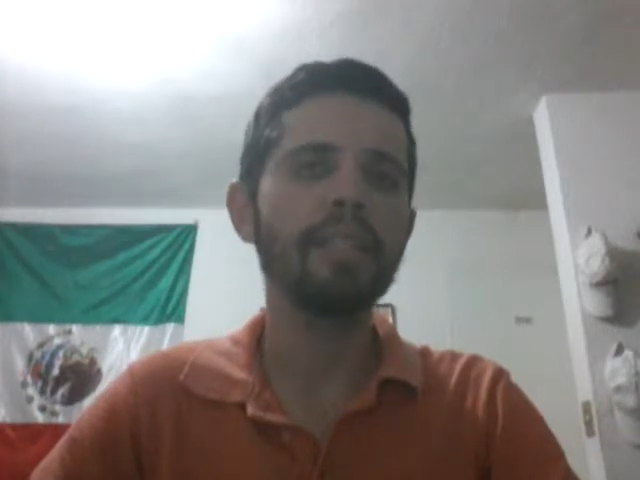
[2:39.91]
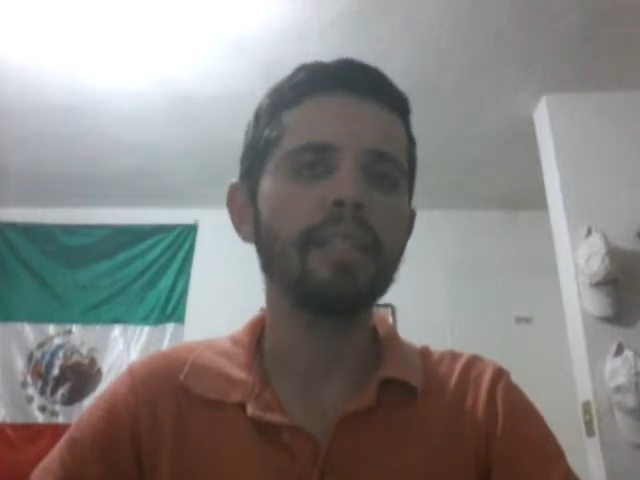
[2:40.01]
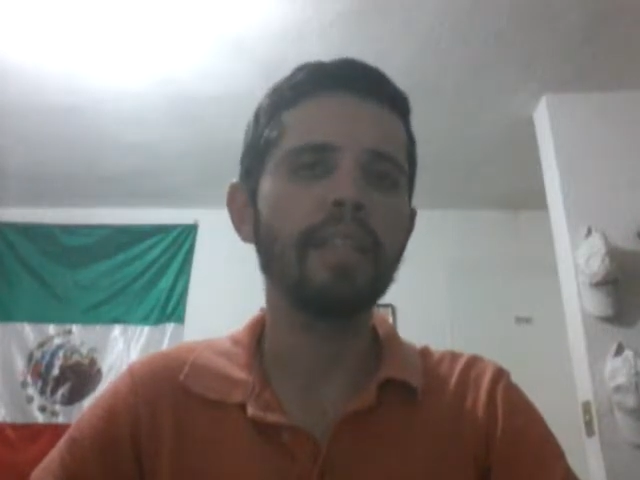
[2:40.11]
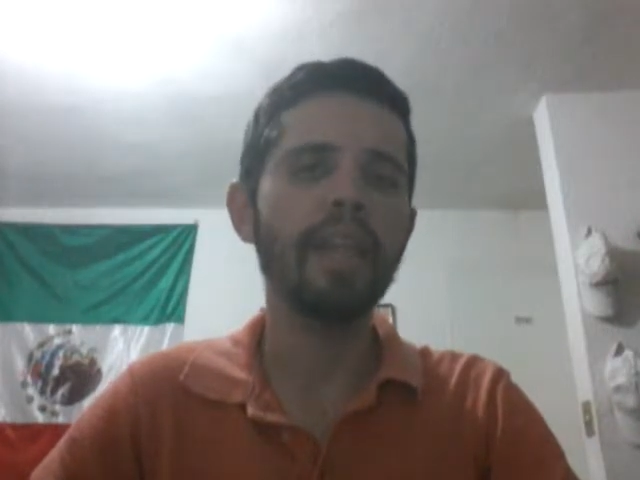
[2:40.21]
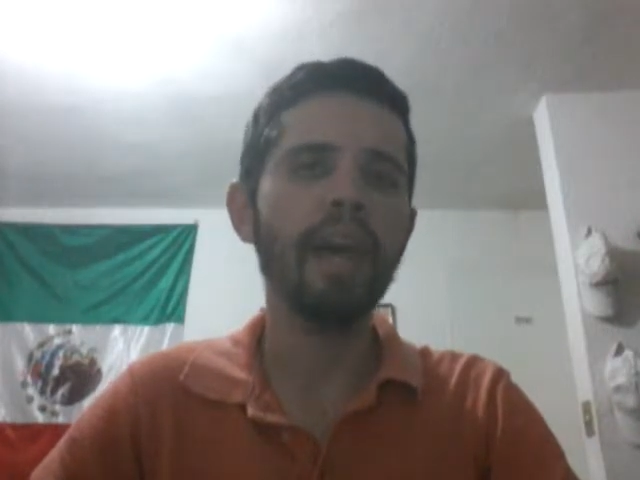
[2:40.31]

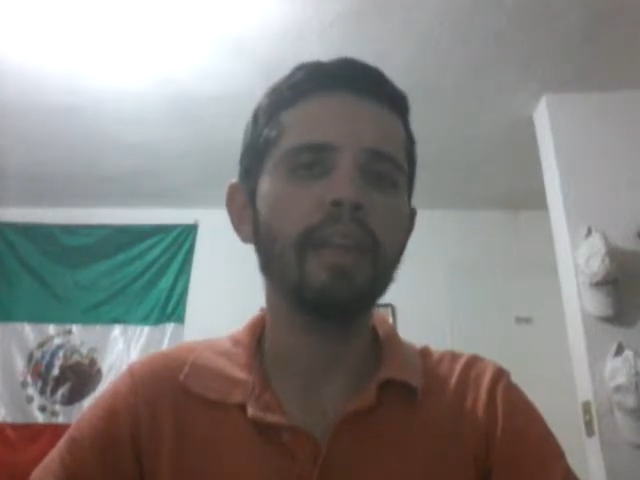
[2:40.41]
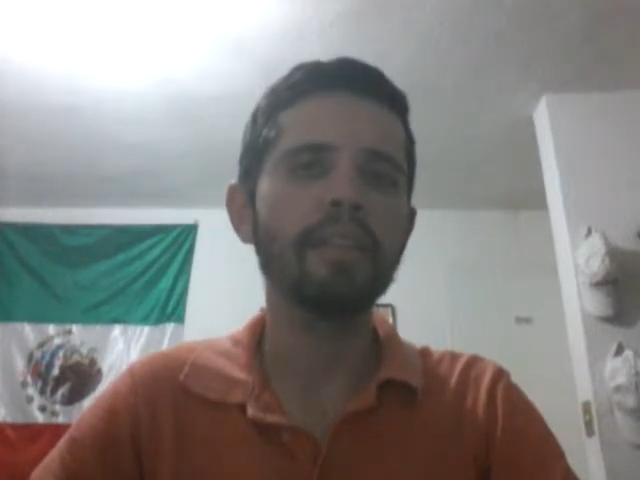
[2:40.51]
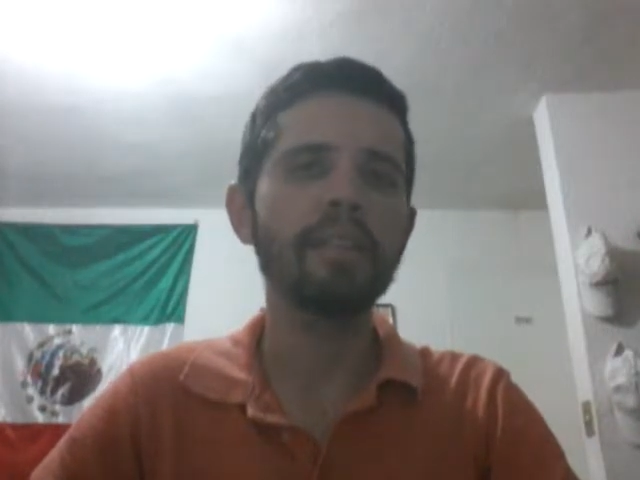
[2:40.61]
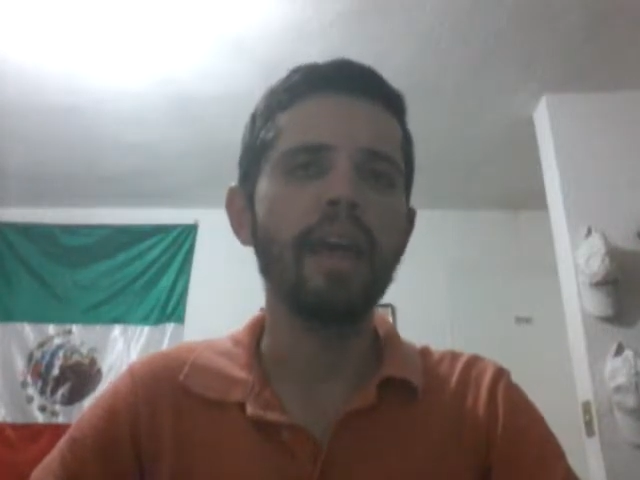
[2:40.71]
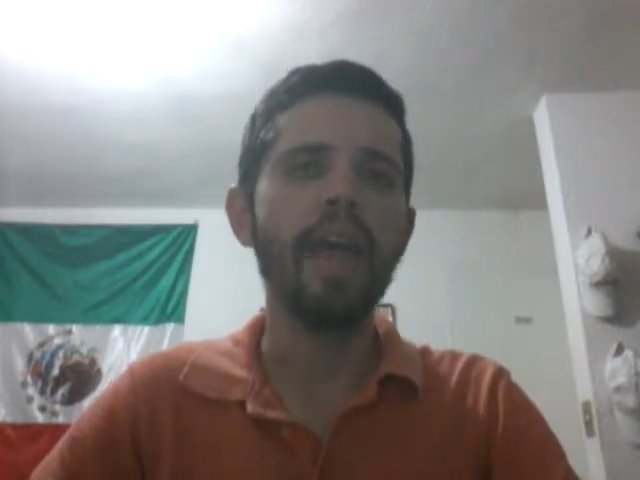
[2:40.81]

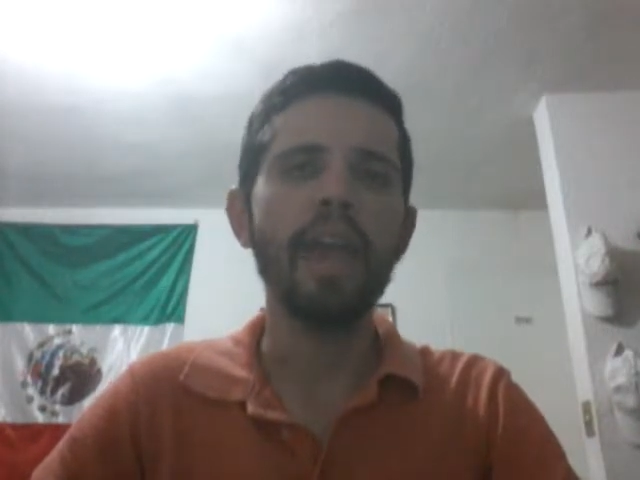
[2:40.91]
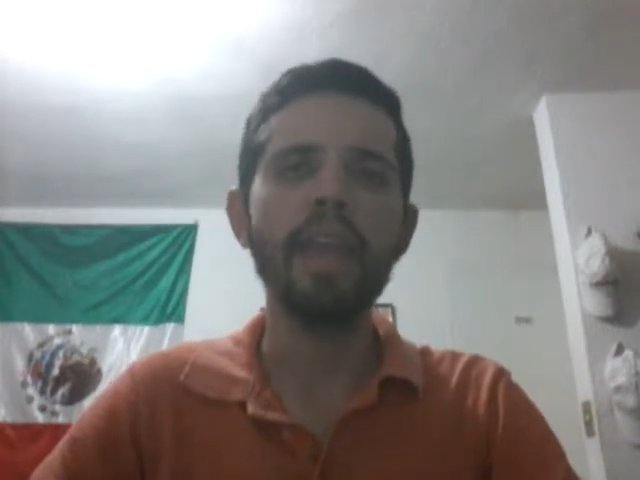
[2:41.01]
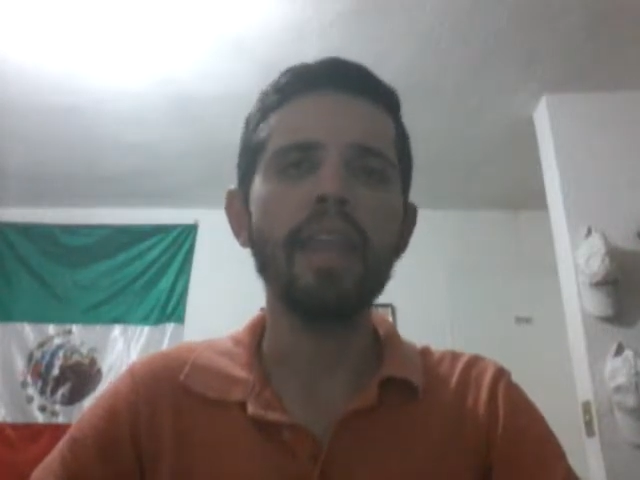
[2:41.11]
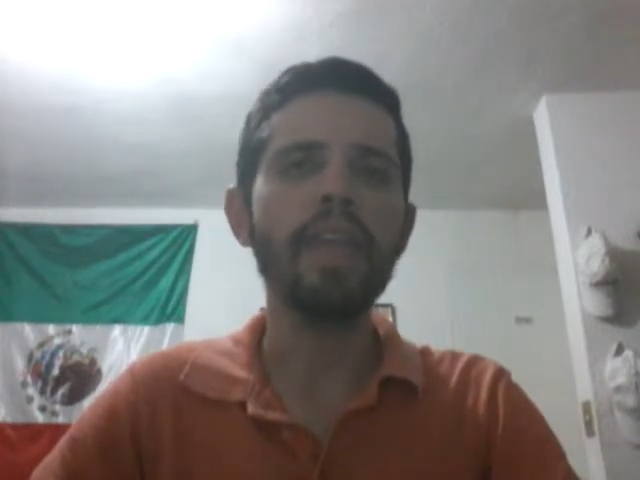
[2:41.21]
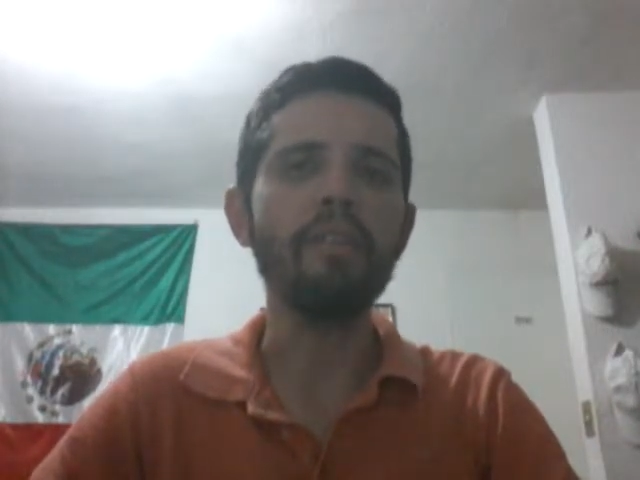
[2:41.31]
denied
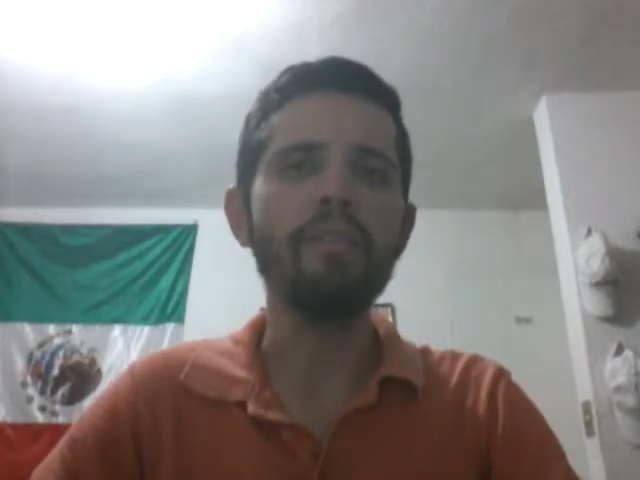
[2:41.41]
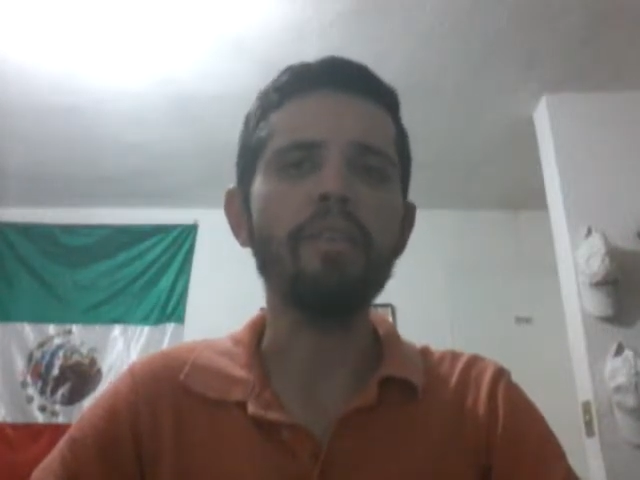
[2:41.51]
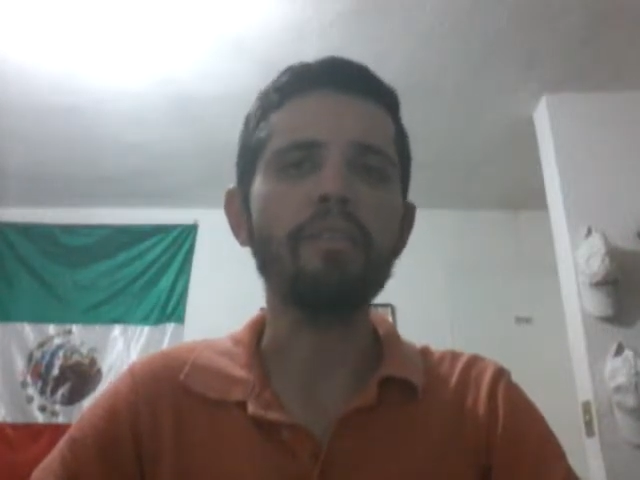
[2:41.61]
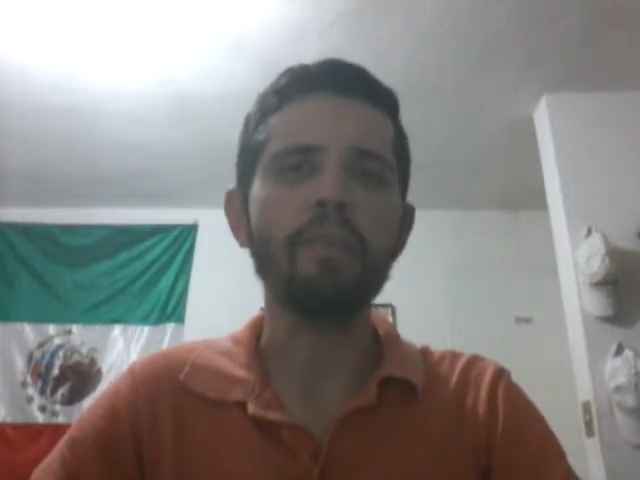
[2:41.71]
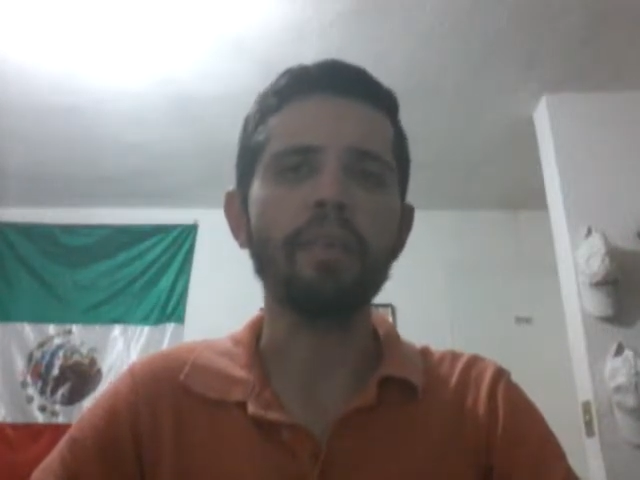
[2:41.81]
any
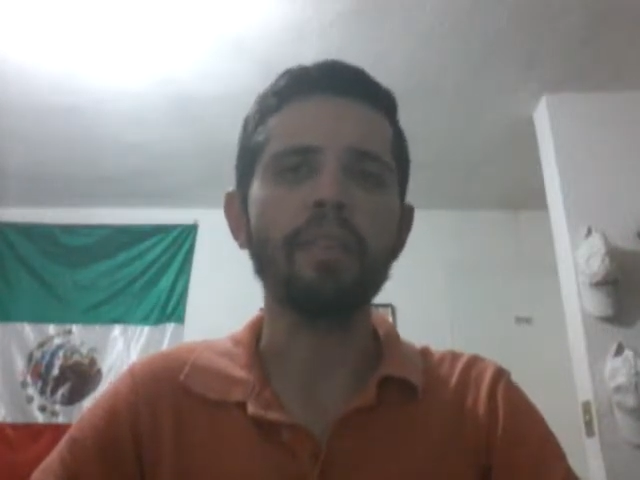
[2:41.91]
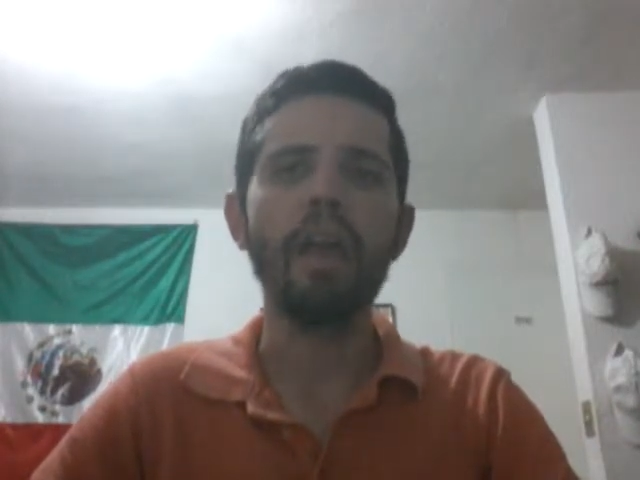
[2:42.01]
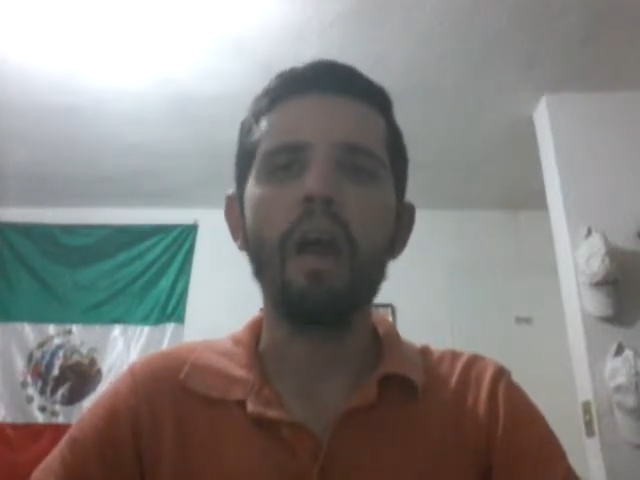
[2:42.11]
involvement.